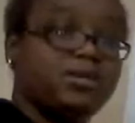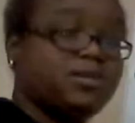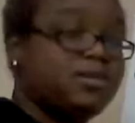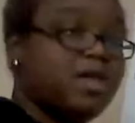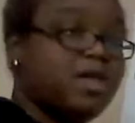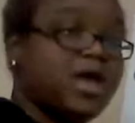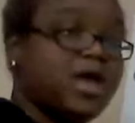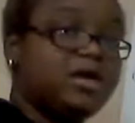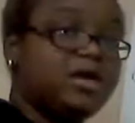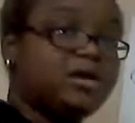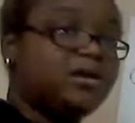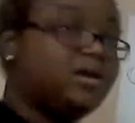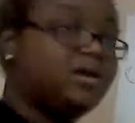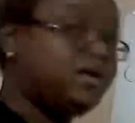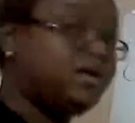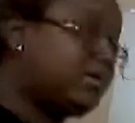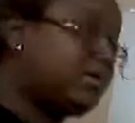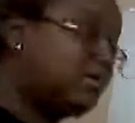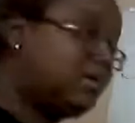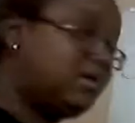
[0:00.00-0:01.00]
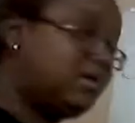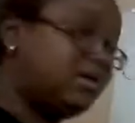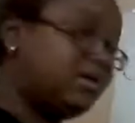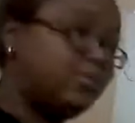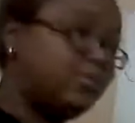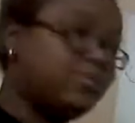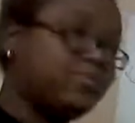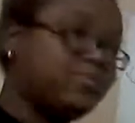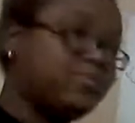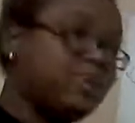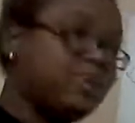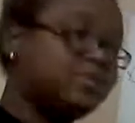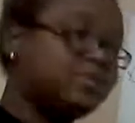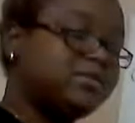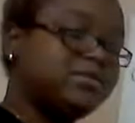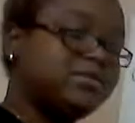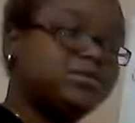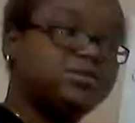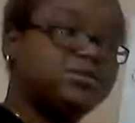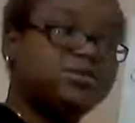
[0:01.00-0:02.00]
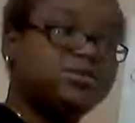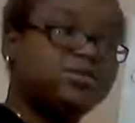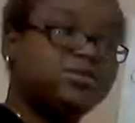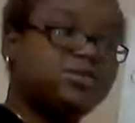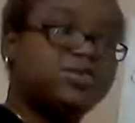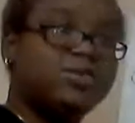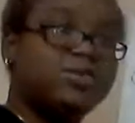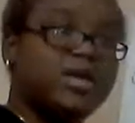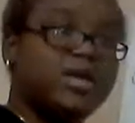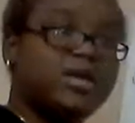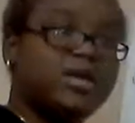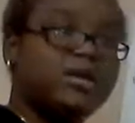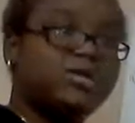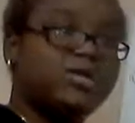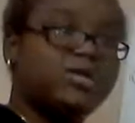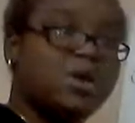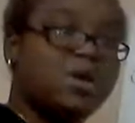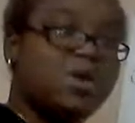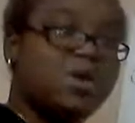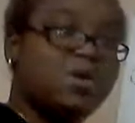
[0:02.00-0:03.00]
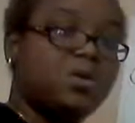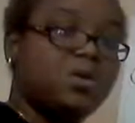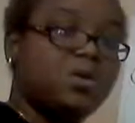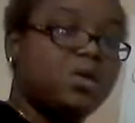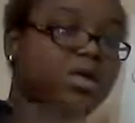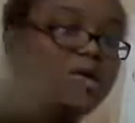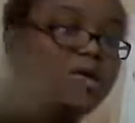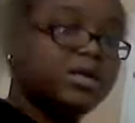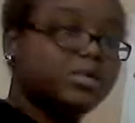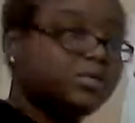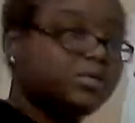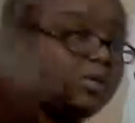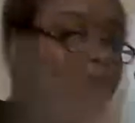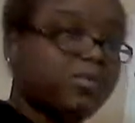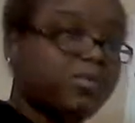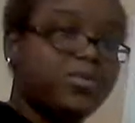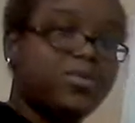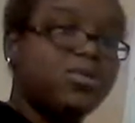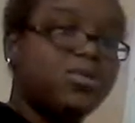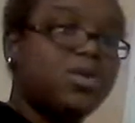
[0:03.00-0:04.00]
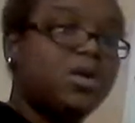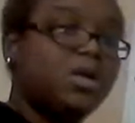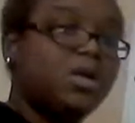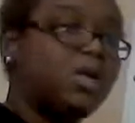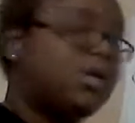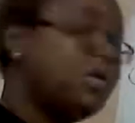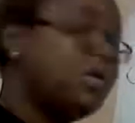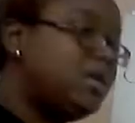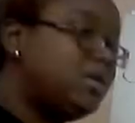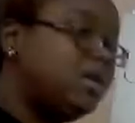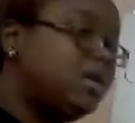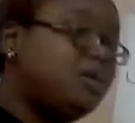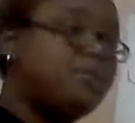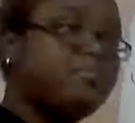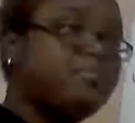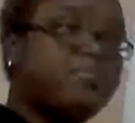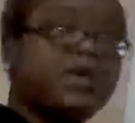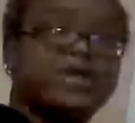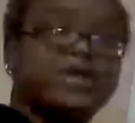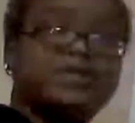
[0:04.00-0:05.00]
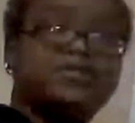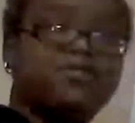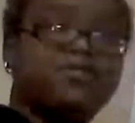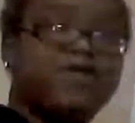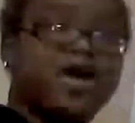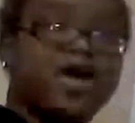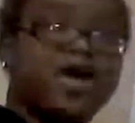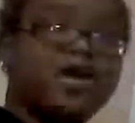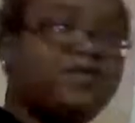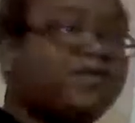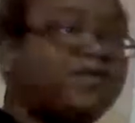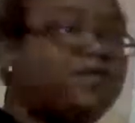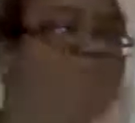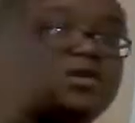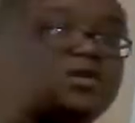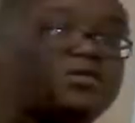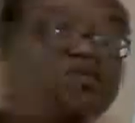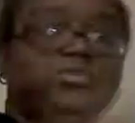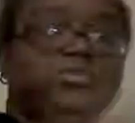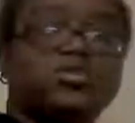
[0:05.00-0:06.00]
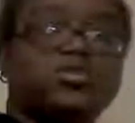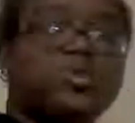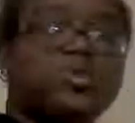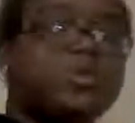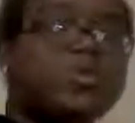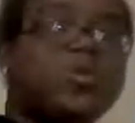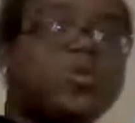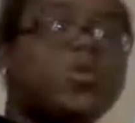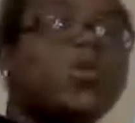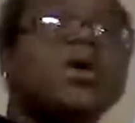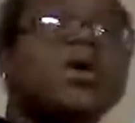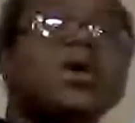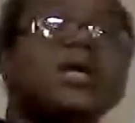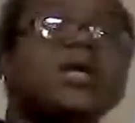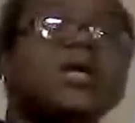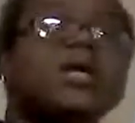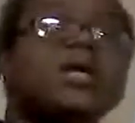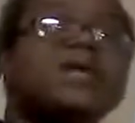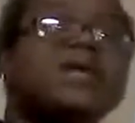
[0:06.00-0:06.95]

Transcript: Like they can let pass 20 truck, stop one, then pass five, stop one.